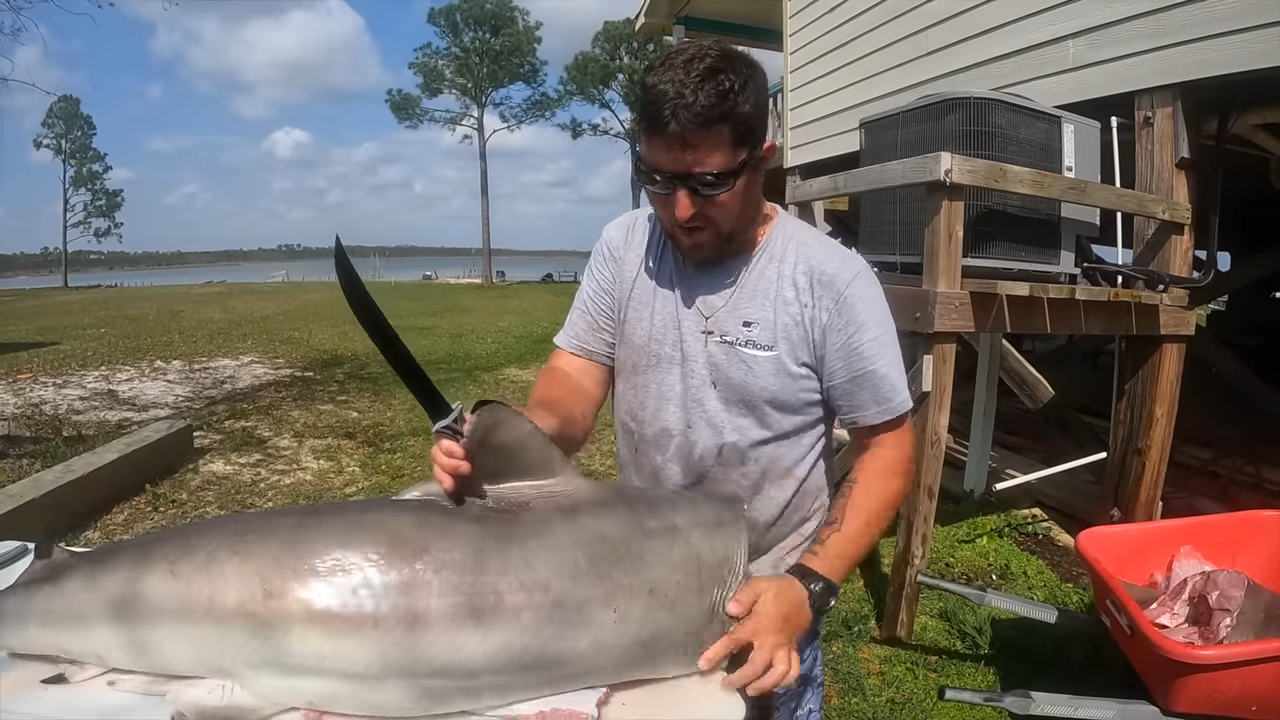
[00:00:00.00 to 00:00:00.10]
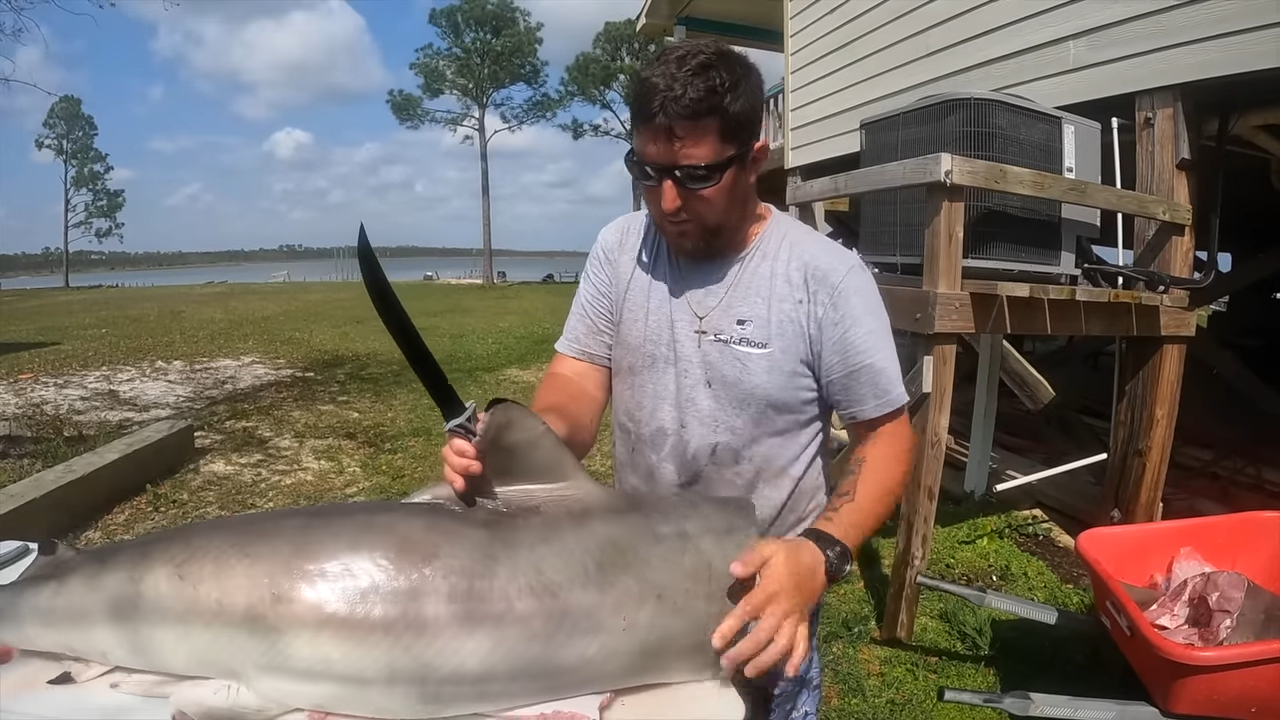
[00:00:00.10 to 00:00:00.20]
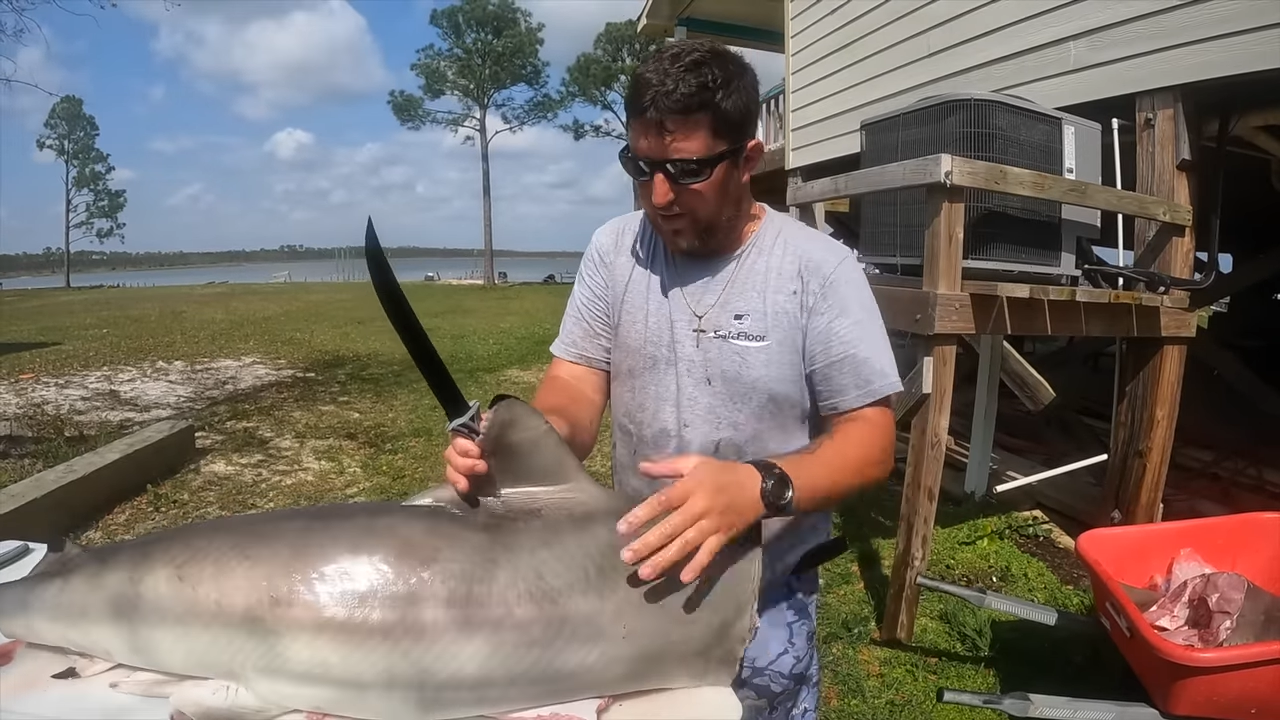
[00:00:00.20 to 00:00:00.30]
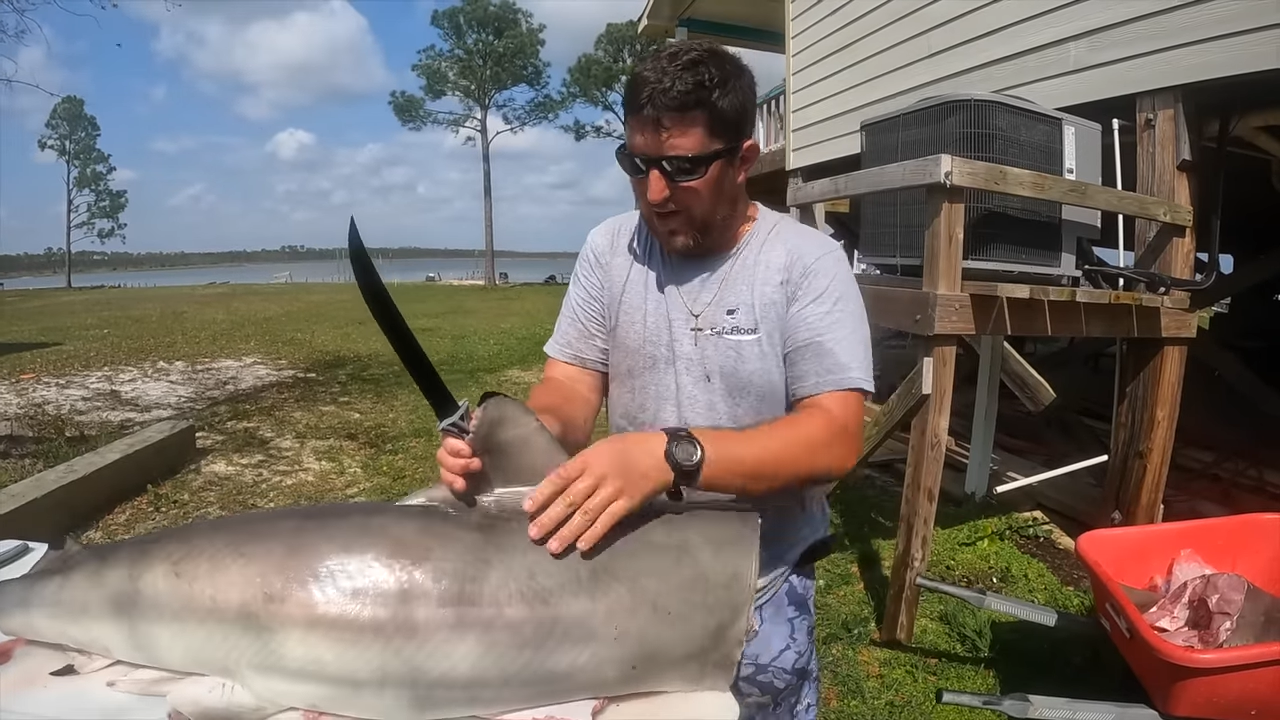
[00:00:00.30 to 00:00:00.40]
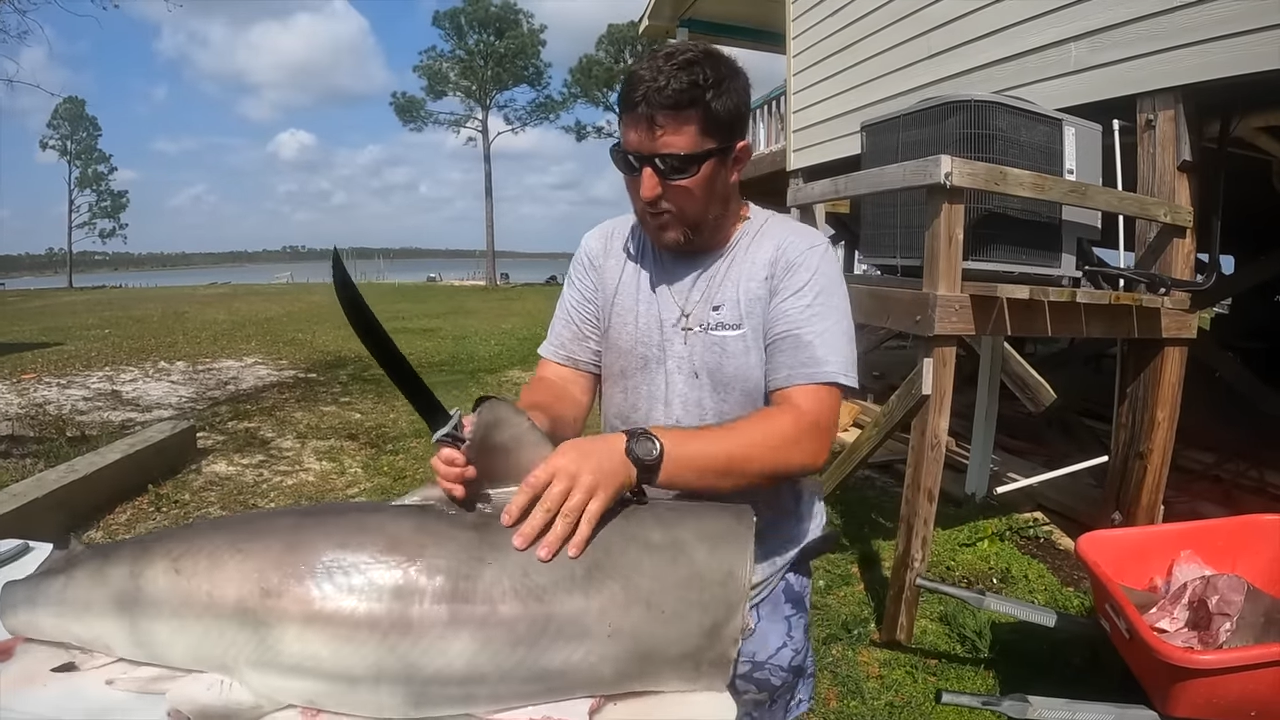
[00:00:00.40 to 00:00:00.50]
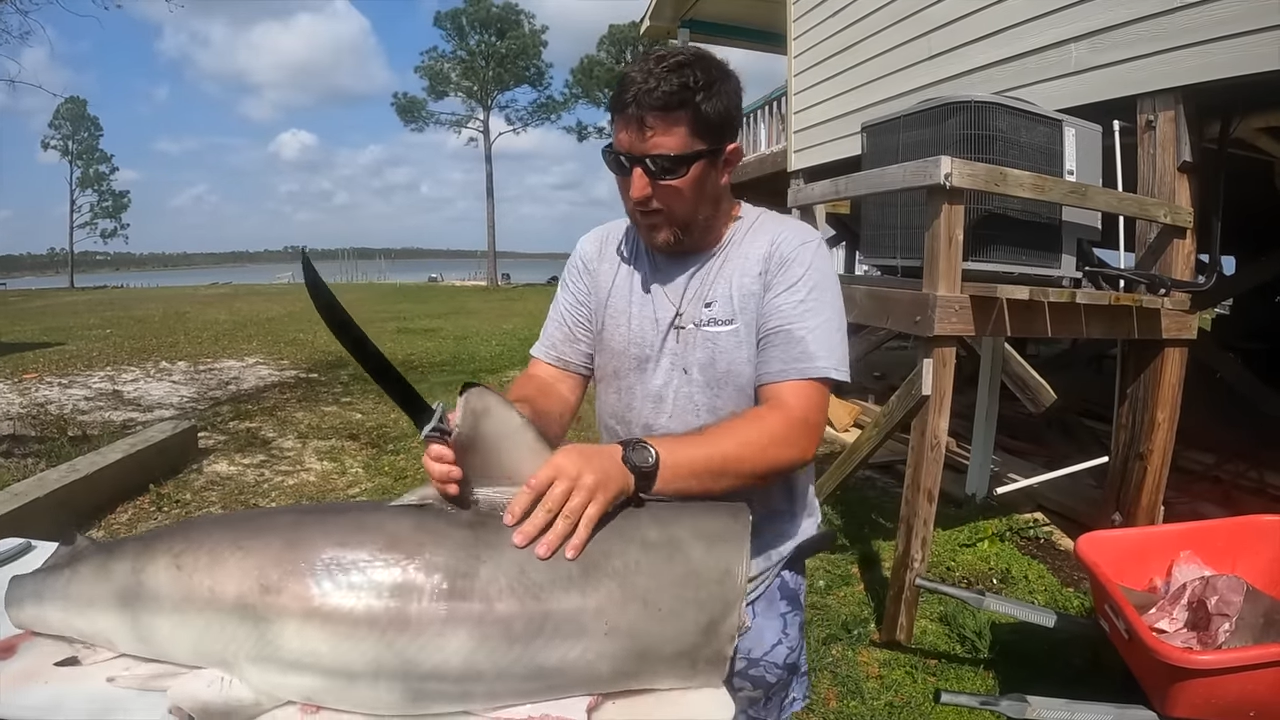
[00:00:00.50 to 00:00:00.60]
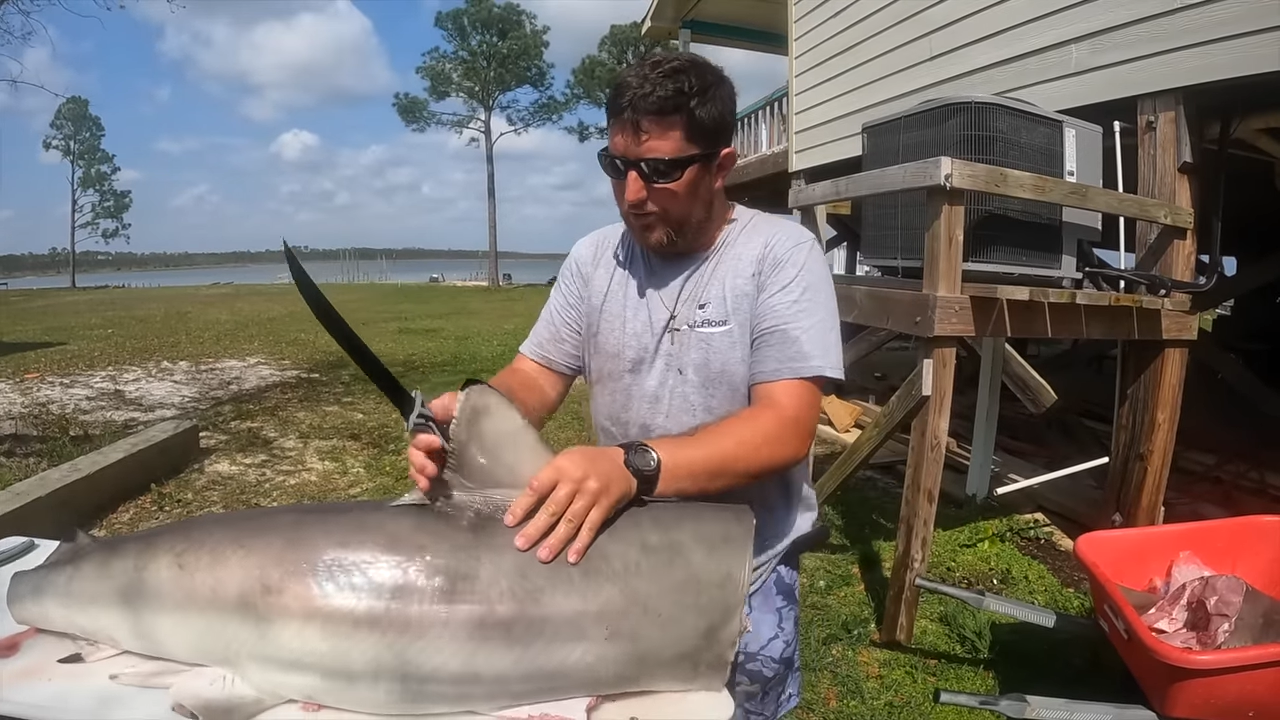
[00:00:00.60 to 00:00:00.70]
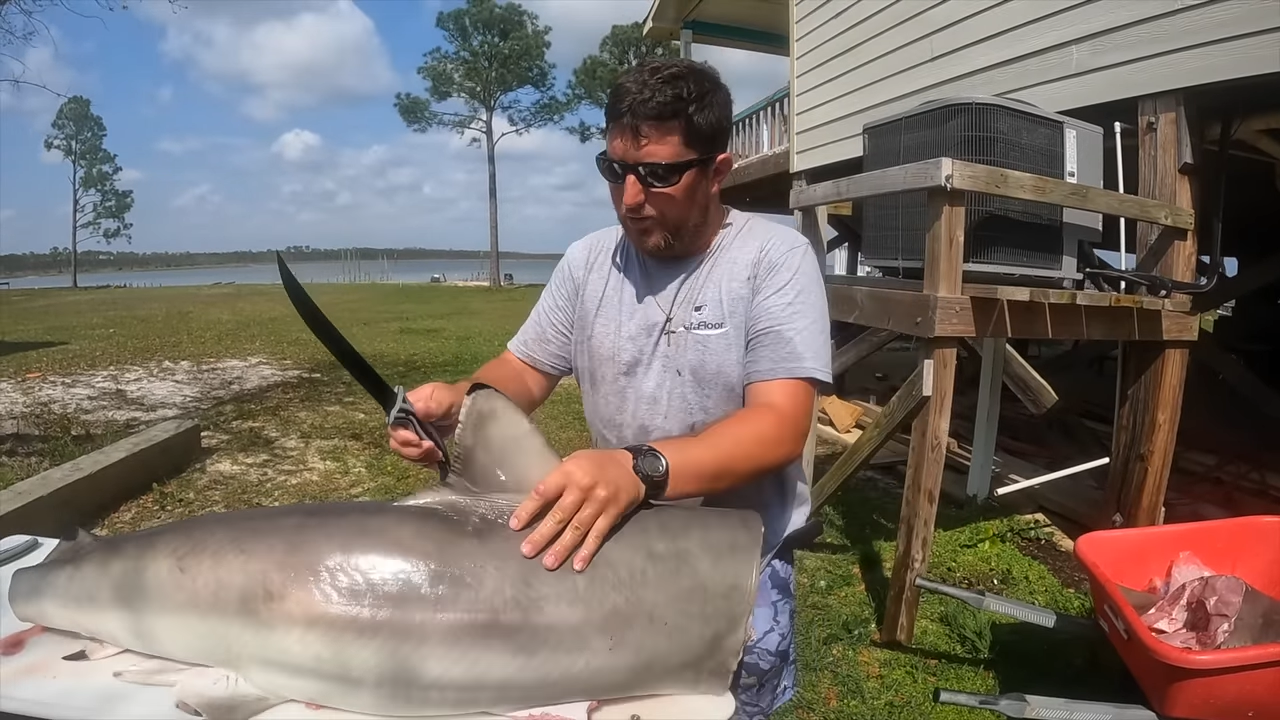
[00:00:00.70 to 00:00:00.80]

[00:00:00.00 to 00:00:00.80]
But I went